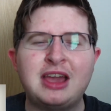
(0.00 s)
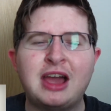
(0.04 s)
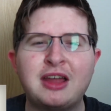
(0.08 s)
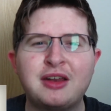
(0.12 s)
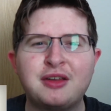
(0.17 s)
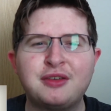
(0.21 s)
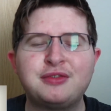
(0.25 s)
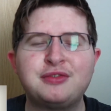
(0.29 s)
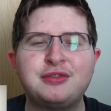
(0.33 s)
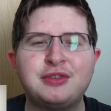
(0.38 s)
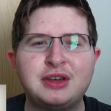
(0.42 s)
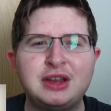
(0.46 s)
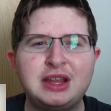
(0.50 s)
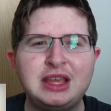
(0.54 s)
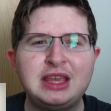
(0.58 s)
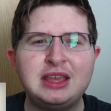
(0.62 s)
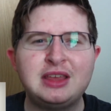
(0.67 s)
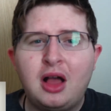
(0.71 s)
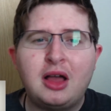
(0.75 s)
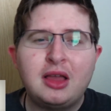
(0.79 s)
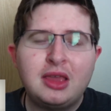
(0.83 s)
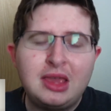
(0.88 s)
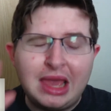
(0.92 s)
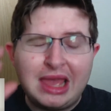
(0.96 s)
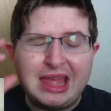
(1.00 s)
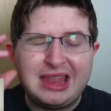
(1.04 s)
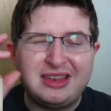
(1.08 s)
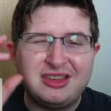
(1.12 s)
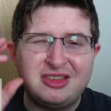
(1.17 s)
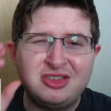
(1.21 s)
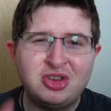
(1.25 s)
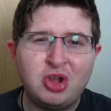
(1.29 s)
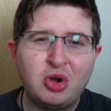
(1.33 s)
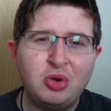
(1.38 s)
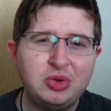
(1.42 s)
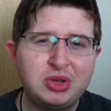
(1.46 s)
kind of funny. Again,
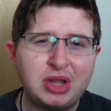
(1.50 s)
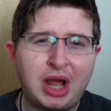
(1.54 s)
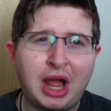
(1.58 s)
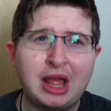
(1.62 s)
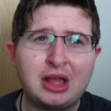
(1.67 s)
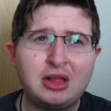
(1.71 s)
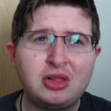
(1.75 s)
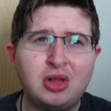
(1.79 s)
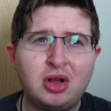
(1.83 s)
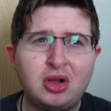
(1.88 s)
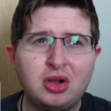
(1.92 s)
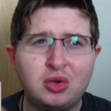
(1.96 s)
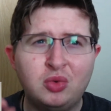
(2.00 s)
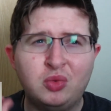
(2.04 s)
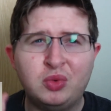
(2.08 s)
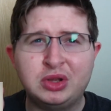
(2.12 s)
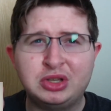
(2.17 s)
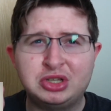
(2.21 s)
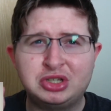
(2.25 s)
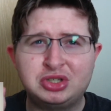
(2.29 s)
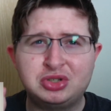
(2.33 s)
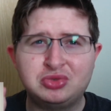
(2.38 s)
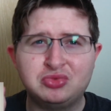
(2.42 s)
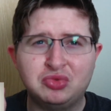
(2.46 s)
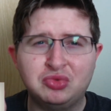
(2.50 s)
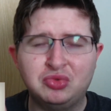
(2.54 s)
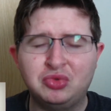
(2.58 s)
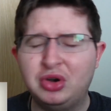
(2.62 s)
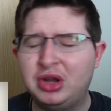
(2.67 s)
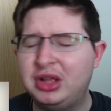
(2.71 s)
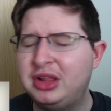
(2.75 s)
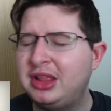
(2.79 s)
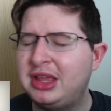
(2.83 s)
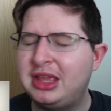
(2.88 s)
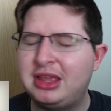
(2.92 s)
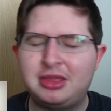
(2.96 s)
no dialogue, which
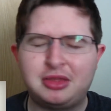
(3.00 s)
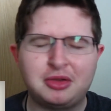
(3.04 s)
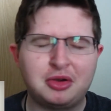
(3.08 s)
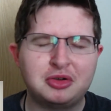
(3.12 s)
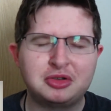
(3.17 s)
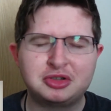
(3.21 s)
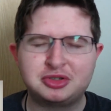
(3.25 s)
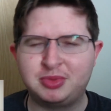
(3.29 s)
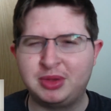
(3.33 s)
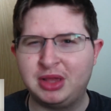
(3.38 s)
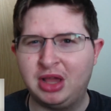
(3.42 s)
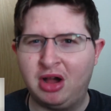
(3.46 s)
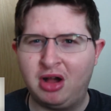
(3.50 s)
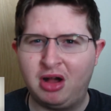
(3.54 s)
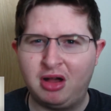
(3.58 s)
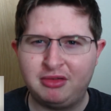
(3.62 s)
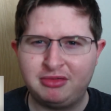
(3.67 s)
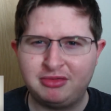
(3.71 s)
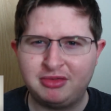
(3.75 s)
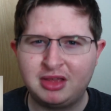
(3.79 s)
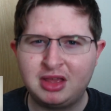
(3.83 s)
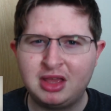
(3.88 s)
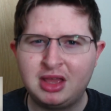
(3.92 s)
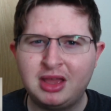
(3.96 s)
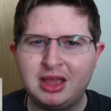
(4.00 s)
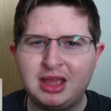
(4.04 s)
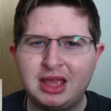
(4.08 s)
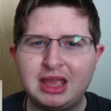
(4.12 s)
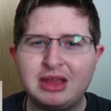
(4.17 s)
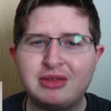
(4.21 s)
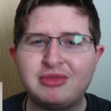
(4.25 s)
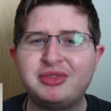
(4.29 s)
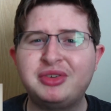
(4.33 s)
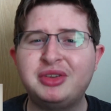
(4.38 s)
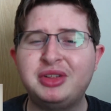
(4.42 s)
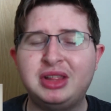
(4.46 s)
really throws me off.
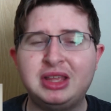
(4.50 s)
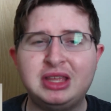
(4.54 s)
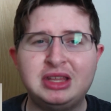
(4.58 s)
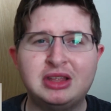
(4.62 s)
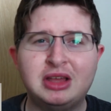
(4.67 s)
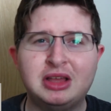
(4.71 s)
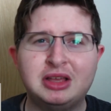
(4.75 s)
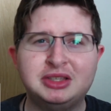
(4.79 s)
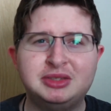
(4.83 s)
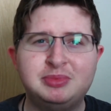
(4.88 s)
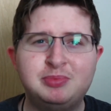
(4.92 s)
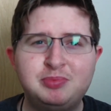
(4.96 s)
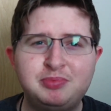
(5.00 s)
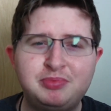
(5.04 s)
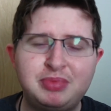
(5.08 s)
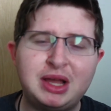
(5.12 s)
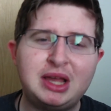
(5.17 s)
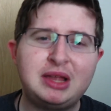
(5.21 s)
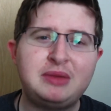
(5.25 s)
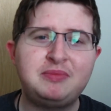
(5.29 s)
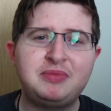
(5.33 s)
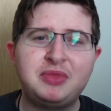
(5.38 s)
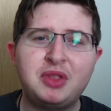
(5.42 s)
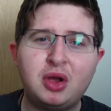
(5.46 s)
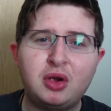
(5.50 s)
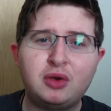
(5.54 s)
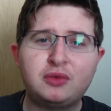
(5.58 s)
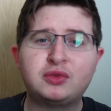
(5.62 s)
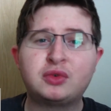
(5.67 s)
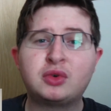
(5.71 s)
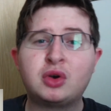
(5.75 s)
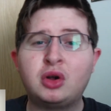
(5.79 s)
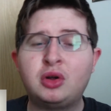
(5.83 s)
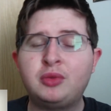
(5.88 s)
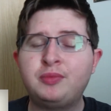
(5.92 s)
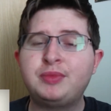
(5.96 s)
It really does. But
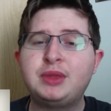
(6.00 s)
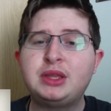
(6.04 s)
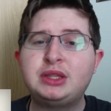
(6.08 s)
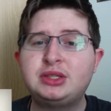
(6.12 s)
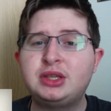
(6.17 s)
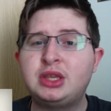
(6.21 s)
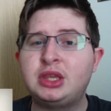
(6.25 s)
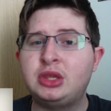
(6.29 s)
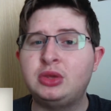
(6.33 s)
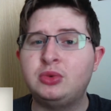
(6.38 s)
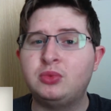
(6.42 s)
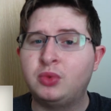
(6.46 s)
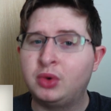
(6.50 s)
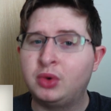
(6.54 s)
overall, it's a cute